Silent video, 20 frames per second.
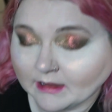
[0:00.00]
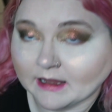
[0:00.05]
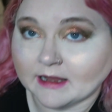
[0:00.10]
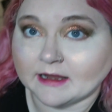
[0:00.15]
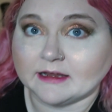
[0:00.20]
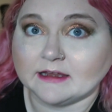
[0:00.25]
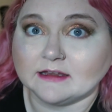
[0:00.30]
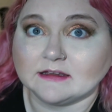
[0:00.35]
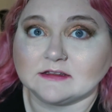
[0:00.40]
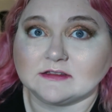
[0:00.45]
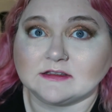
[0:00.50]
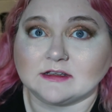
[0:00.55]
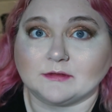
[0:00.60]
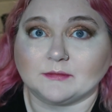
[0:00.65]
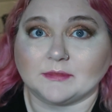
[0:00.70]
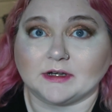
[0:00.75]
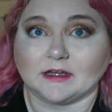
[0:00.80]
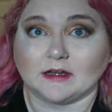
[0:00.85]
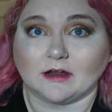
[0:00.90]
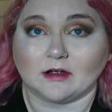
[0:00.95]
I get so
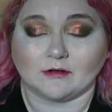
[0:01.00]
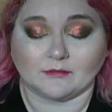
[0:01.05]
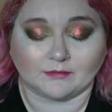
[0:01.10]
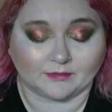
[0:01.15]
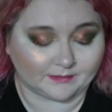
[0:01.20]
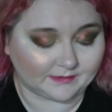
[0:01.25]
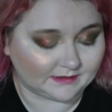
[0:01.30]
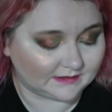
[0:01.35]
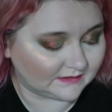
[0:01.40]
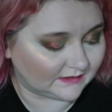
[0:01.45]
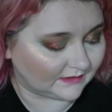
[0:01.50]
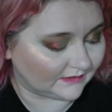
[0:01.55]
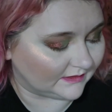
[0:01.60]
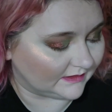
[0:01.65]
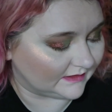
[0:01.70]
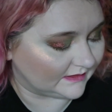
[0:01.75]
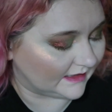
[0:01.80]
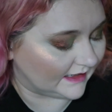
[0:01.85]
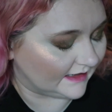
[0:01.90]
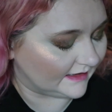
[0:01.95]
many compliments on
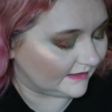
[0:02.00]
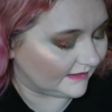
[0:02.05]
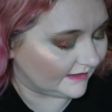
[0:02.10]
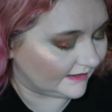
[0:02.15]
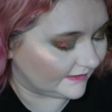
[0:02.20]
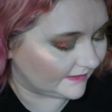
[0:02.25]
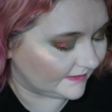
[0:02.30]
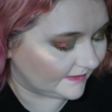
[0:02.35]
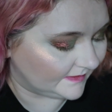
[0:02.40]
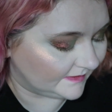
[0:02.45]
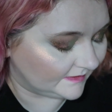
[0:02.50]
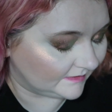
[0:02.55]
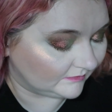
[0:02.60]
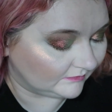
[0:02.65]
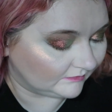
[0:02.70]
this highlighter.